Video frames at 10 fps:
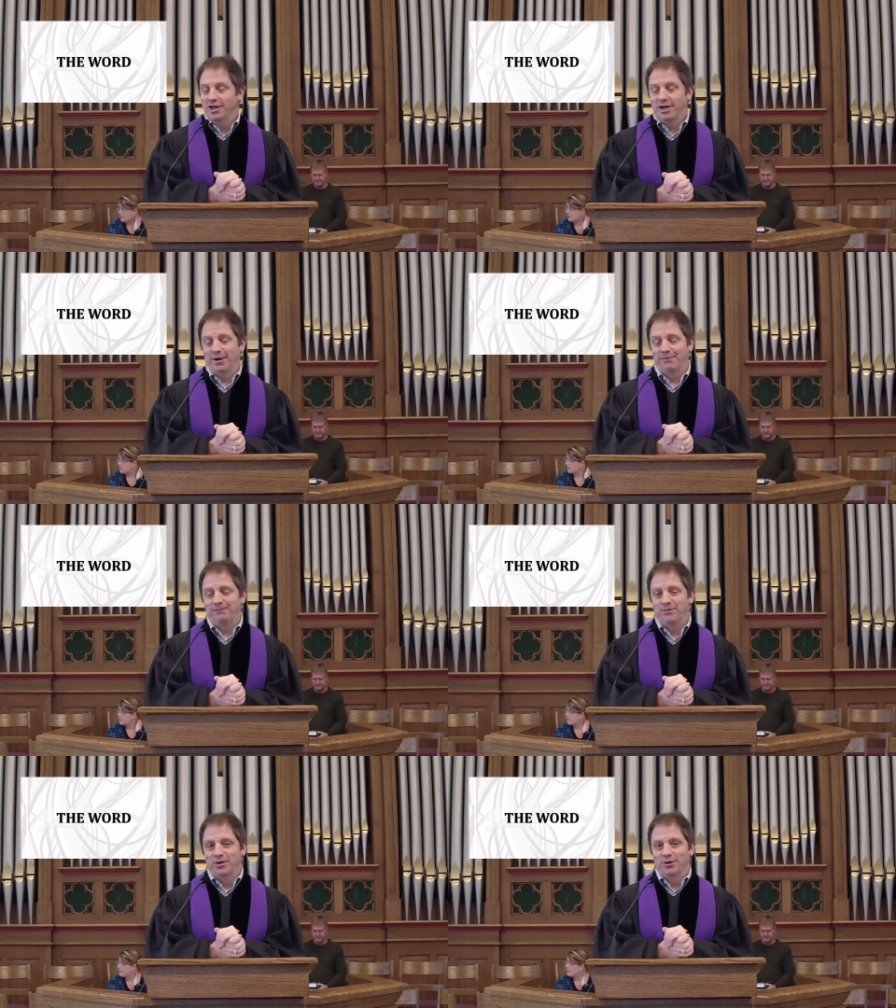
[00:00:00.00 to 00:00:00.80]
Um,
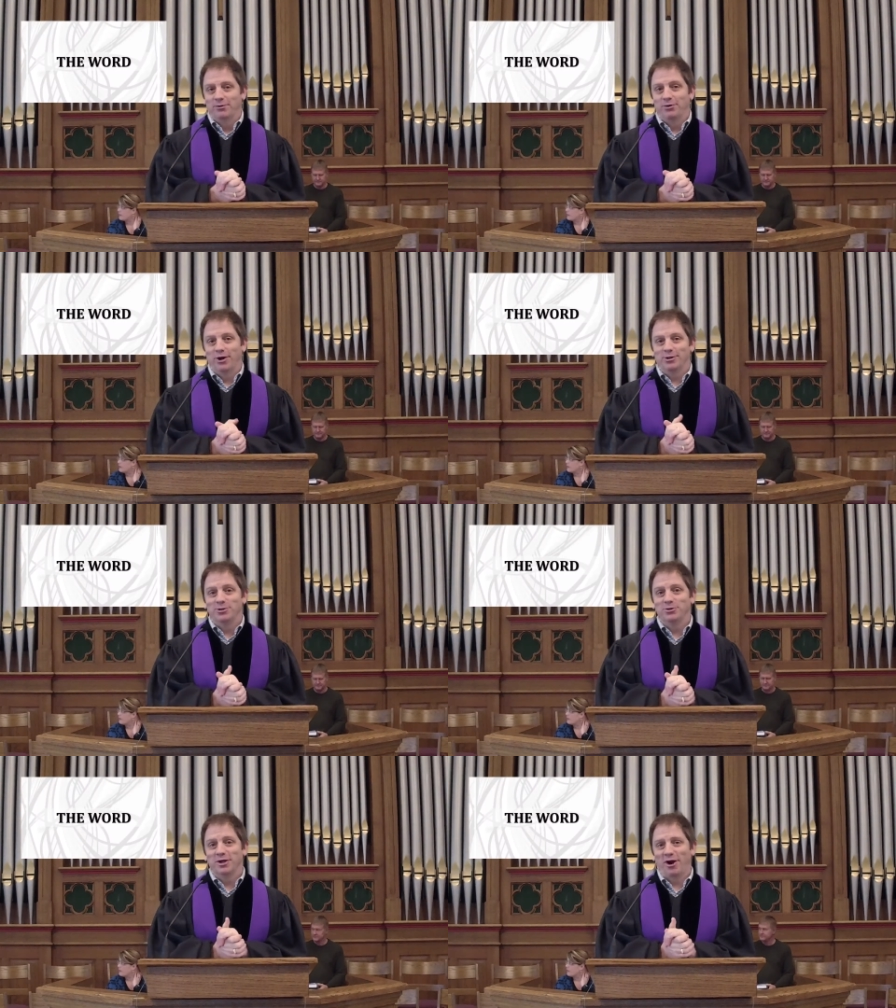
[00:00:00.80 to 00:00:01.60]
we are
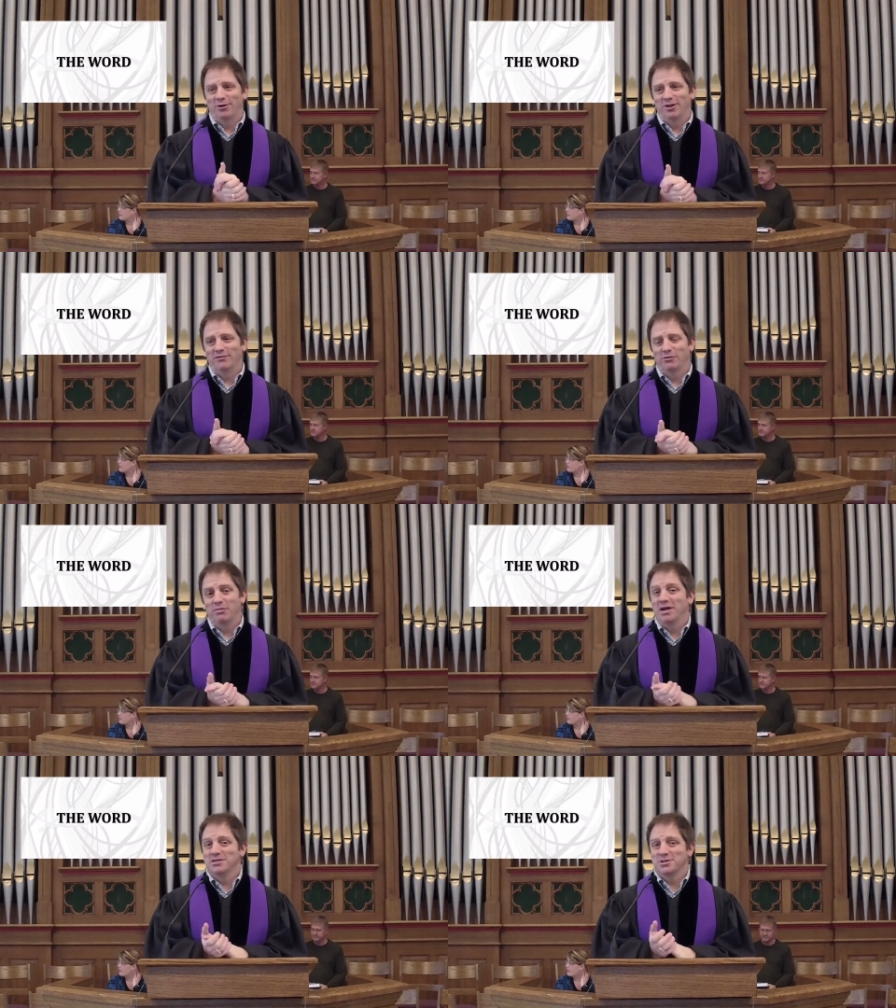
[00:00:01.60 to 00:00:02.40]
doing our level
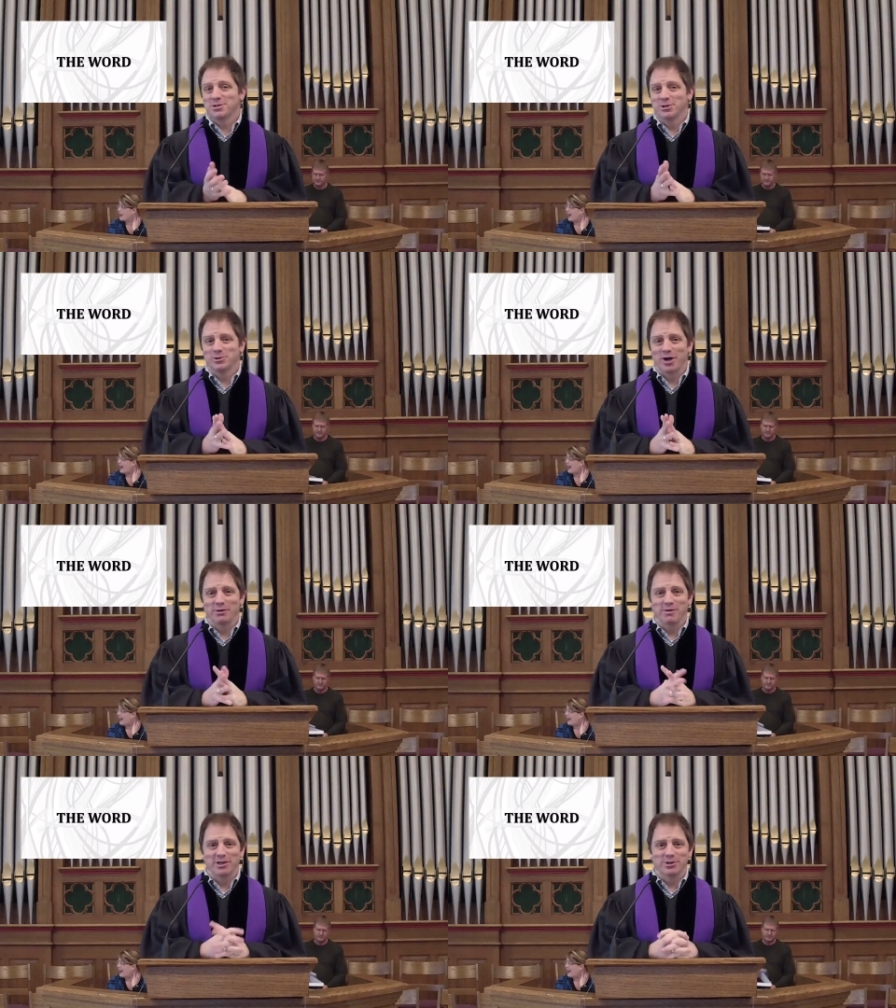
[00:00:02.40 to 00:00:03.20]
best to try to make